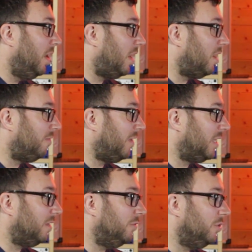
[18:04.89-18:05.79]
and I
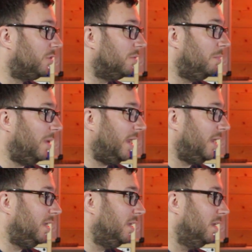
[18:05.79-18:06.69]
think if you can
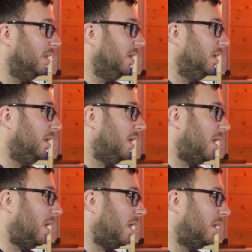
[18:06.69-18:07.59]
do
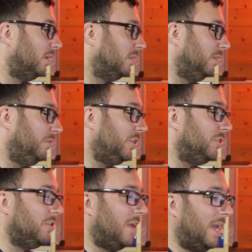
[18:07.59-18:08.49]

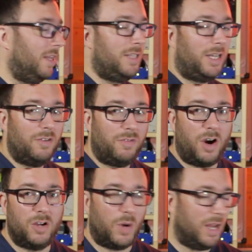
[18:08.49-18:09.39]
that in a
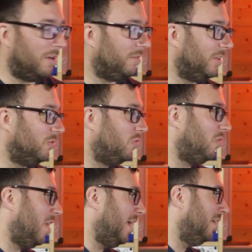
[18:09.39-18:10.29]
dignified way, I think you're all right.